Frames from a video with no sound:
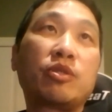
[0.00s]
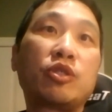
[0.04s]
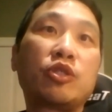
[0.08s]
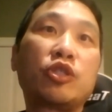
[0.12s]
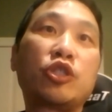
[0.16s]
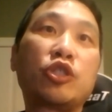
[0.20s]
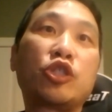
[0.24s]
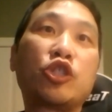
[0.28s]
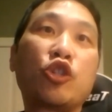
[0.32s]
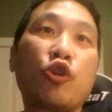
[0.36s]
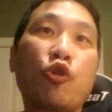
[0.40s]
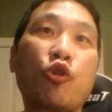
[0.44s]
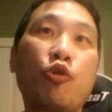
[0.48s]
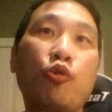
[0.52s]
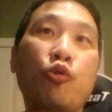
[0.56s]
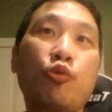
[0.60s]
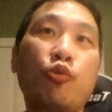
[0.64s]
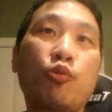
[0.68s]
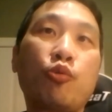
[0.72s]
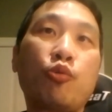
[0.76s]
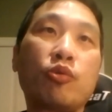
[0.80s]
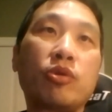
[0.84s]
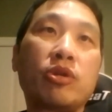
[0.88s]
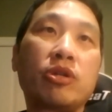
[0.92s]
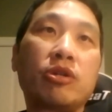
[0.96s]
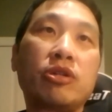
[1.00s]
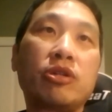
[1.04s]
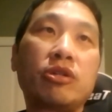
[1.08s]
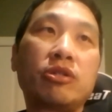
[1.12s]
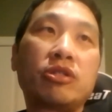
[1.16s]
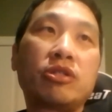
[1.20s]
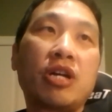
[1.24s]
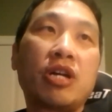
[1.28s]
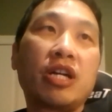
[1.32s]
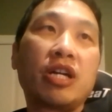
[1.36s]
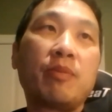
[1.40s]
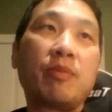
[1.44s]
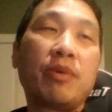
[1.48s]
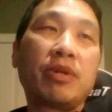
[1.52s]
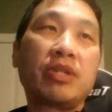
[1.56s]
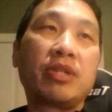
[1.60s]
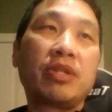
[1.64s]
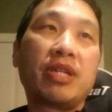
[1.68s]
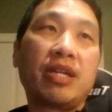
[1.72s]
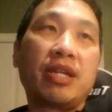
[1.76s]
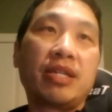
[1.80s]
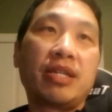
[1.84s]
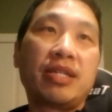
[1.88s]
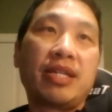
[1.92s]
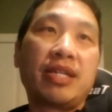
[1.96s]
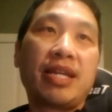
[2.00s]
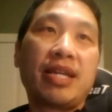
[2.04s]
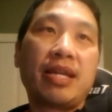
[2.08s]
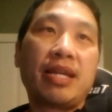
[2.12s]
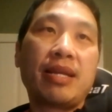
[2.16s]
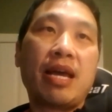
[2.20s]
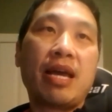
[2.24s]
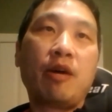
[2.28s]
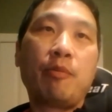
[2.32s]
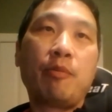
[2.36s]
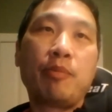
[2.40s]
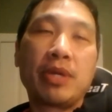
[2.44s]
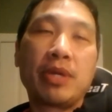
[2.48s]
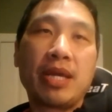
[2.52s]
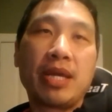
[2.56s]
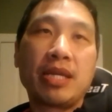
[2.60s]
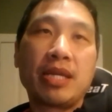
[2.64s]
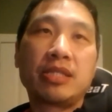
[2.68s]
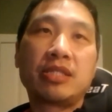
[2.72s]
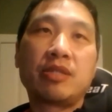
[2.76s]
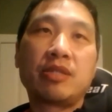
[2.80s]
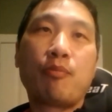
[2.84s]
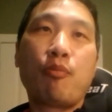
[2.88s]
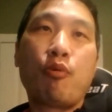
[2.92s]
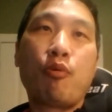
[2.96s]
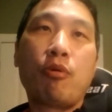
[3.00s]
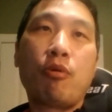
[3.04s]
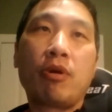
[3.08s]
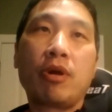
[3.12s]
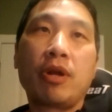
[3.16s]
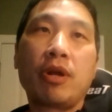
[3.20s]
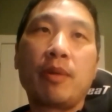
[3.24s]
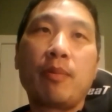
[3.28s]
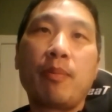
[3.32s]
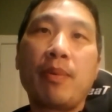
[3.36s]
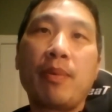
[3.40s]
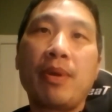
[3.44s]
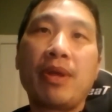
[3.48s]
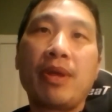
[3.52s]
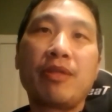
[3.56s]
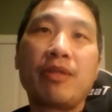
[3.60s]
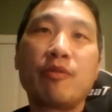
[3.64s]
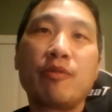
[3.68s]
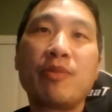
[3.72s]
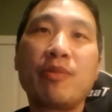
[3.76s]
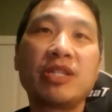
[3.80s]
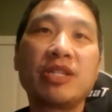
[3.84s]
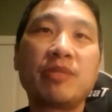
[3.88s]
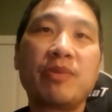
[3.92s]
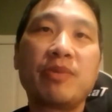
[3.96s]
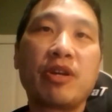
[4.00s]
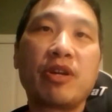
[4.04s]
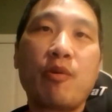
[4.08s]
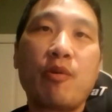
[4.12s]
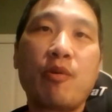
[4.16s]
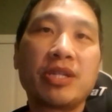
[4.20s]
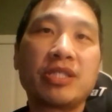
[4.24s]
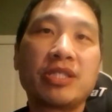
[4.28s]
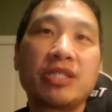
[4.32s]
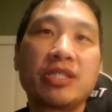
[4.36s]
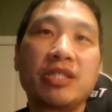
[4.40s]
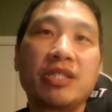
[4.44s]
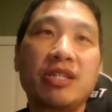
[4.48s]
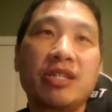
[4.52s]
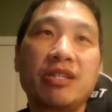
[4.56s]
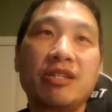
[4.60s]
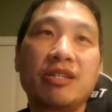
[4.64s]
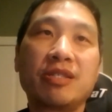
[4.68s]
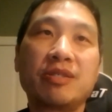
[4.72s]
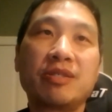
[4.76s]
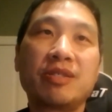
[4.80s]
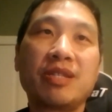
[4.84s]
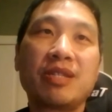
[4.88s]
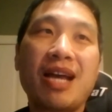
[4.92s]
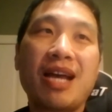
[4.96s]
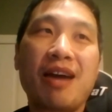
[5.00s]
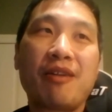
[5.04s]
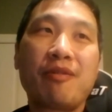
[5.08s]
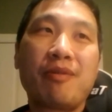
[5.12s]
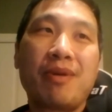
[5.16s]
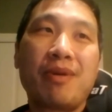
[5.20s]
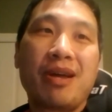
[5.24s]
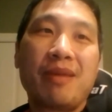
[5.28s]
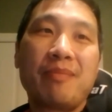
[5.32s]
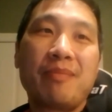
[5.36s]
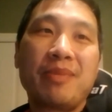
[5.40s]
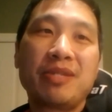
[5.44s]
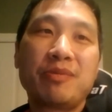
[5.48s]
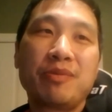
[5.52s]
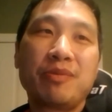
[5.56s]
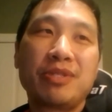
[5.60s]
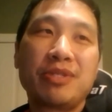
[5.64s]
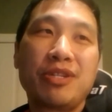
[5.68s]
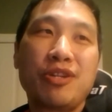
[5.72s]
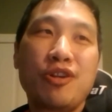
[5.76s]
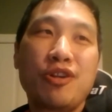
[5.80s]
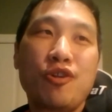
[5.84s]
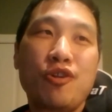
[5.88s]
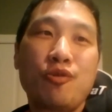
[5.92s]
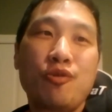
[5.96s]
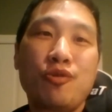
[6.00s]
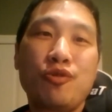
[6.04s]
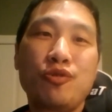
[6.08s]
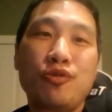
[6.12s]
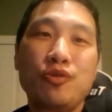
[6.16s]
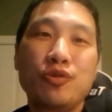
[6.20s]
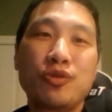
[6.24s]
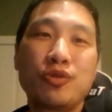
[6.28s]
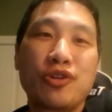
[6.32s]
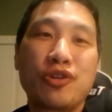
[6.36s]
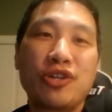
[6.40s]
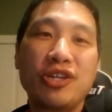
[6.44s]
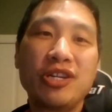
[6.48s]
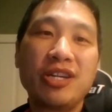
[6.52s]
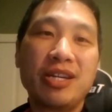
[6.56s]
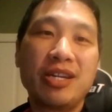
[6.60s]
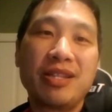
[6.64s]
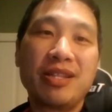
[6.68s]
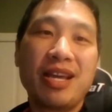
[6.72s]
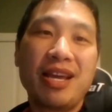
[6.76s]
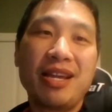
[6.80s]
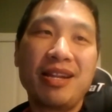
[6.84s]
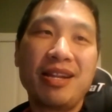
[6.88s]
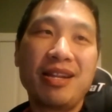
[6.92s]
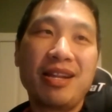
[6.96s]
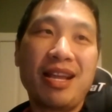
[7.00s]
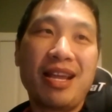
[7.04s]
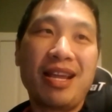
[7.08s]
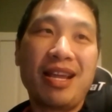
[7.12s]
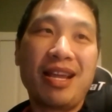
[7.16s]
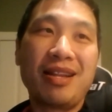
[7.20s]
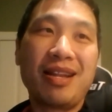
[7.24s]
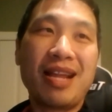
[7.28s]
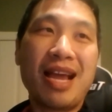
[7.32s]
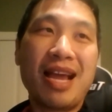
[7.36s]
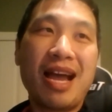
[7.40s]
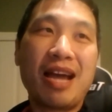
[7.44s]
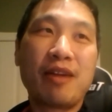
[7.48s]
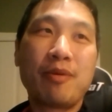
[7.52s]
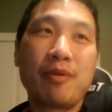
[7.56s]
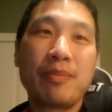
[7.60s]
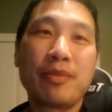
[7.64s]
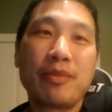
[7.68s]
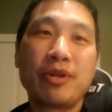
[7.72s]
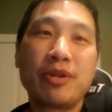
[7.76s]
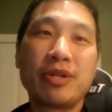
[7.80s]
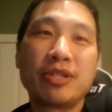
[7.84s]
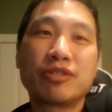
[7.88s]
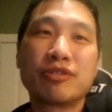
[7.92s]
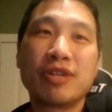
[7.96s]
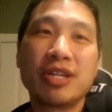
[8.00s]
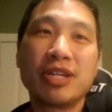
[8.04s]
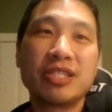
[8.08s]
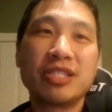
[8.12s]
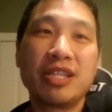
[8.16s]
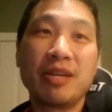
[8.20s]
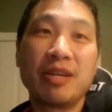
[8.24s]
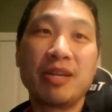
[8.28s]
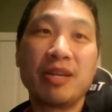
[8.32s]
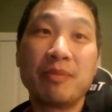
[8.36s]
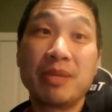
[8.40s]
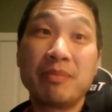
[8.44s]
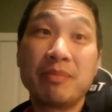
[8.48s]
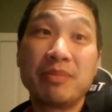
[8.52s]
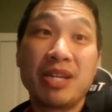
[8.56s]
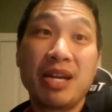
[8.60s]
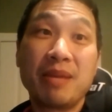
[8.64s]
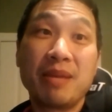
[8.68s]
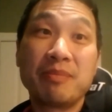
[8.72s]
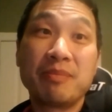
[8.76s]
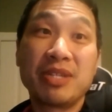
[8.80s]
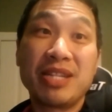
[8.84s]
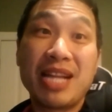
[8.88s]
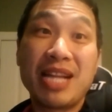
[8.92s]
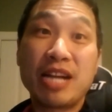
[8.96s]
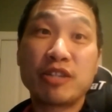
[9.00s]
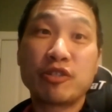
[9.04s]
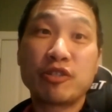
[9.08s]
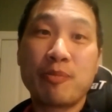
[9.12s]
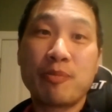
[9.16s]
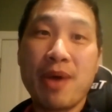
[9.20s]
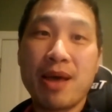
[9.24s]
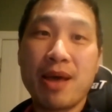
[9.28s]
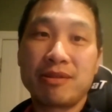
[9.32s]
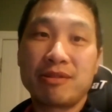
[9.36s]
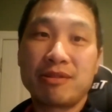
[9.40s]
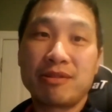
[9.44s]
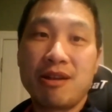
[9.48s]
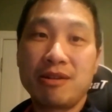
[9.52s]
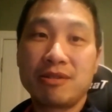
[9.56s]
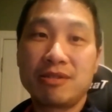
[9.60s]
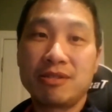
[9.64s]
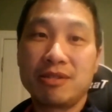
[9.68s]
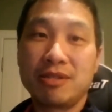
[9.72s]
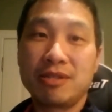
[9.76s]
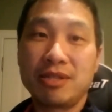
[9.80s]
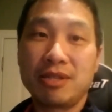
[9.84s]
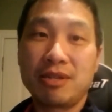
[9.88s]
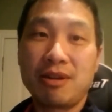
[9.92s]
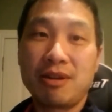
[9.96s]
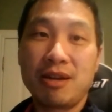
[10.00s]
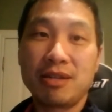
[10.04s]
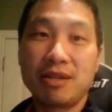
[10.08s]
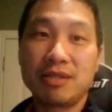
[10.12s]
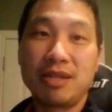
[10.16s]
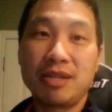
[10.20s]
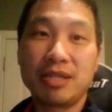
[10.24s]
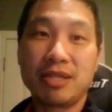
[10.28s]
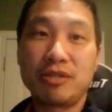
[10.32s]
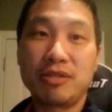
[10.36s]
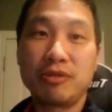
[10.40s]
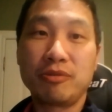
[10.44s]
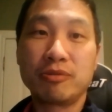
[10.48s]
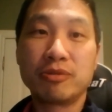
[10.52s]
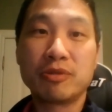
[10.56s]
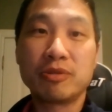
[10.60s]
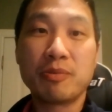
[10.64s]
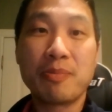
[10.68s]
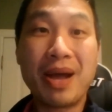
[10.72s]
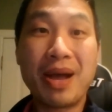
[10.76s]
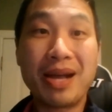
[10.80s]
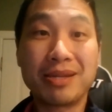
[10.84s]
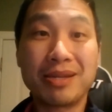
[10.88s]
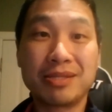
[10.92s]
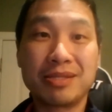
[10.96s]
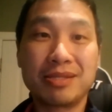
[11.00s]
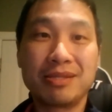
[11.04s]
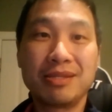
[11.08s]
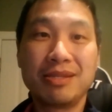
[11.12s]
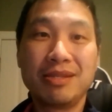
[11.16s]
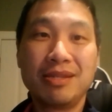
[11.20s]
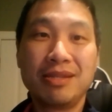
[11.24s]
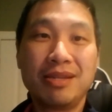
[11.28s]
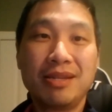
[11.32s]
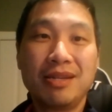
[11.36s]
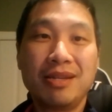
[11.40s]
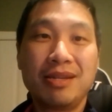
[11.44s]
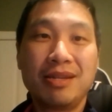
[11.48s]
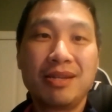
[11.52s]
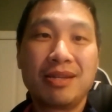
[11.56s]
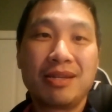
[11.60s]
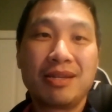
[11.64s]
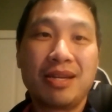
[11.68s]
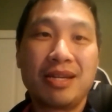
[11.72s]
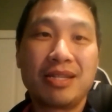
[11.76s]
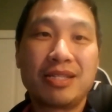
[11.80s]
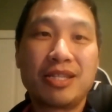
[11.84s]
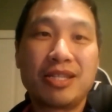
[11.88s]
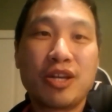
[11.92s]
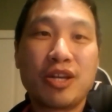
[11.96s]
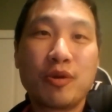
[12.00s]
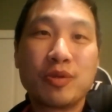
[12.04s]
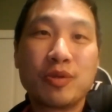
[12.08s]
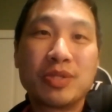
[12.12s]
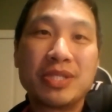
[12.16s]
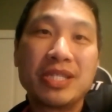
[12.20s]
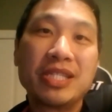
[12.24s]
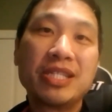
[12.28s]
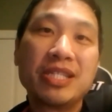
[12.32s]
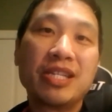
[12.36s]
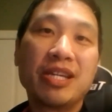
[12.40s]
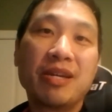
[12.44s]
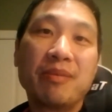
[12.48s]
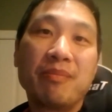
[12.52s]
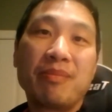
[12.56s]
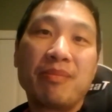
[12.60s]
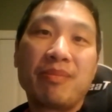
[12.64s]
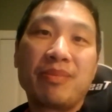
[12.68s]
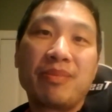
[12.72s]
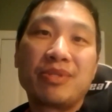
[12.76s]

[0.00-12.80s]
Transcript: So you're talking about to get support, but there must be a question here is how am I supposed to know who's good and how am I going to trust them? Sometimes a naturopathic doctor, it costs like $200 to go see them.